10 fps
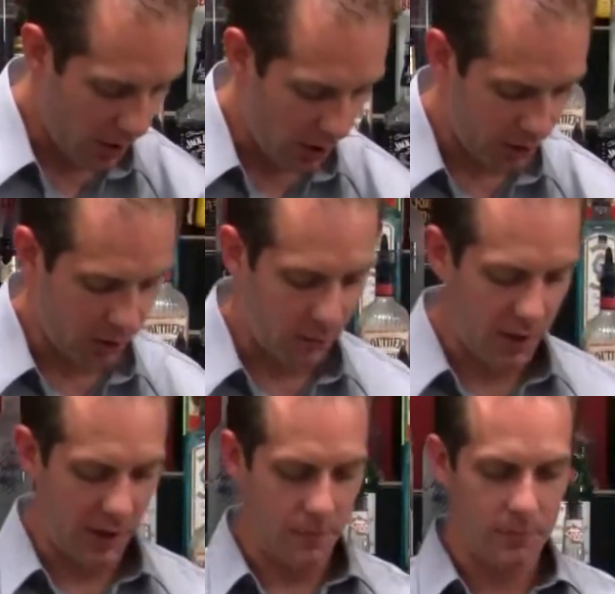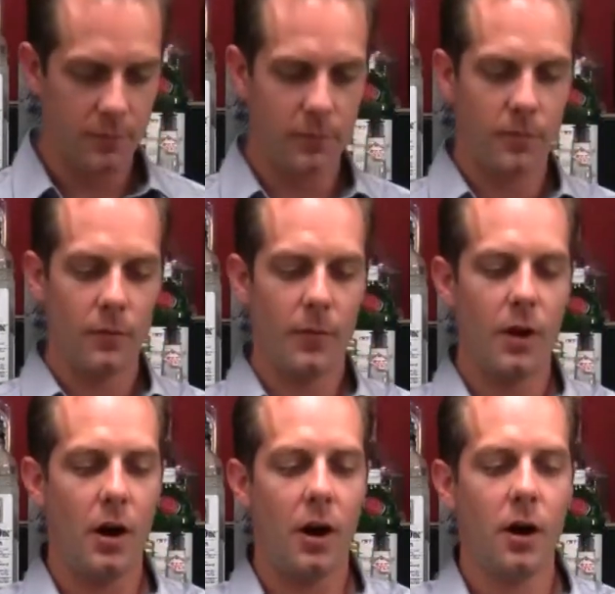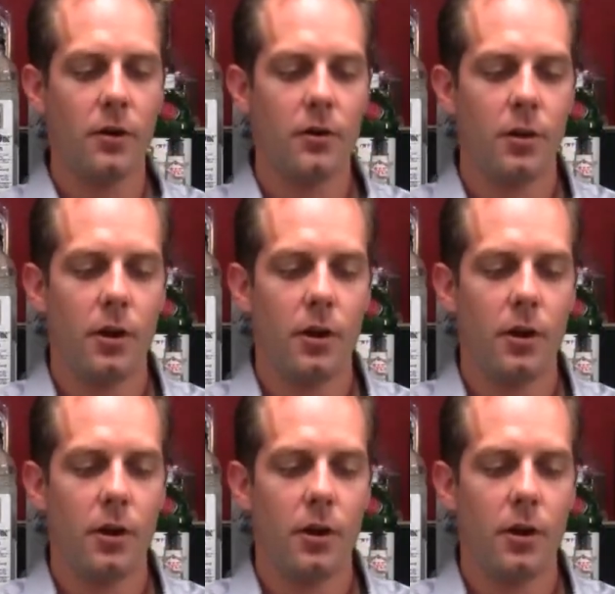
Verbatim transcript: are going to be our